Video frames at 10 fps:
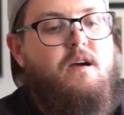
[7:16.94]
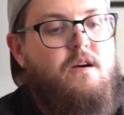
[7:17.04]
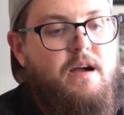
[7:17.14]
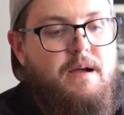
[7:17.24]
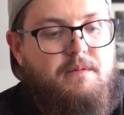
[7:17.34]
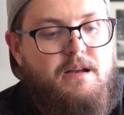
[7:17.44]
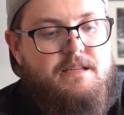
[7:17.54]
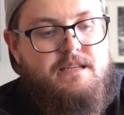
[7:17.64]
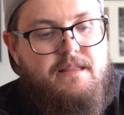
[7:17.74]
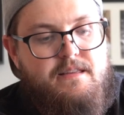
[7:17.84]
All right, I'm going to
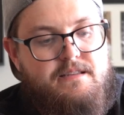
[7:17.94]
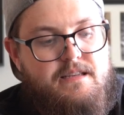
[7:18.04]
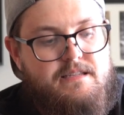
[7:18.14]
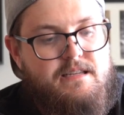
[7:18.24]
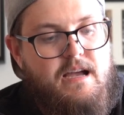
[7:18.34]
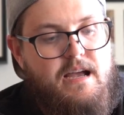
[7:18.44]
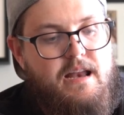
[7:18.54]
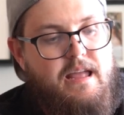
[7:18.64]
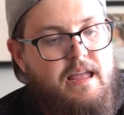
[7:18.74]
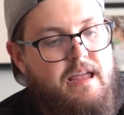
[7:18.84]
set this
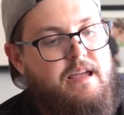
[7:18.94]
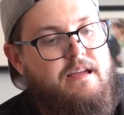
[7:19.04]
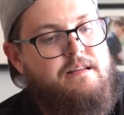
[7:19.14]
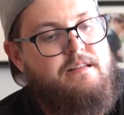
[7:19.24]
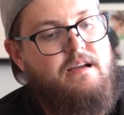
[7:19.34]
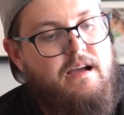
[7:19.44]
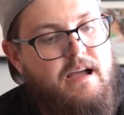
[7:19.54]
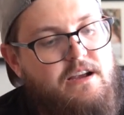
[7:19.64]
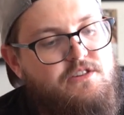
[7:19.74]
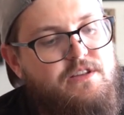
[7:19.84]
aside, and
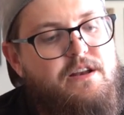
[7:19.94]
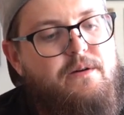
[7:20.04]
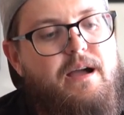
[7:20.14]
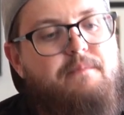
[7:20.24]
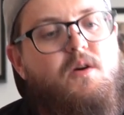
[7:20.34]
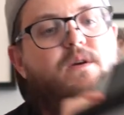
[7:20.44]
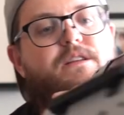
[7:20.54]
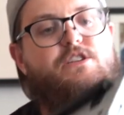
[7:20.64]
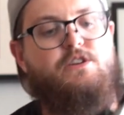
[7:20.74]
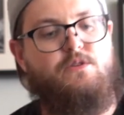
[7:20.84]
actually, you know what? I'm going
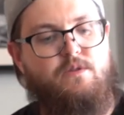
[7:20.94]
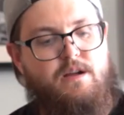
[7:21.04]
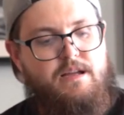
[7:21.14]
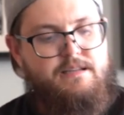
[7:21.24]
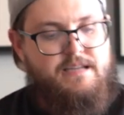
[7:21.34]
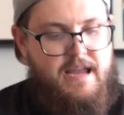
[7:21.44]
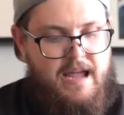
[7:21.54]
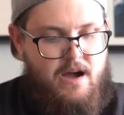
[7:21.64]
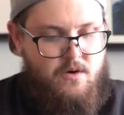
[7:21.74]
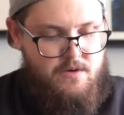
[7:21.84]
to
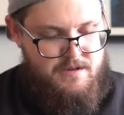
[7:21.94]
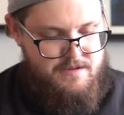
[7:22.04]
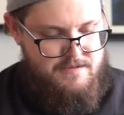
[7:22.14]
take out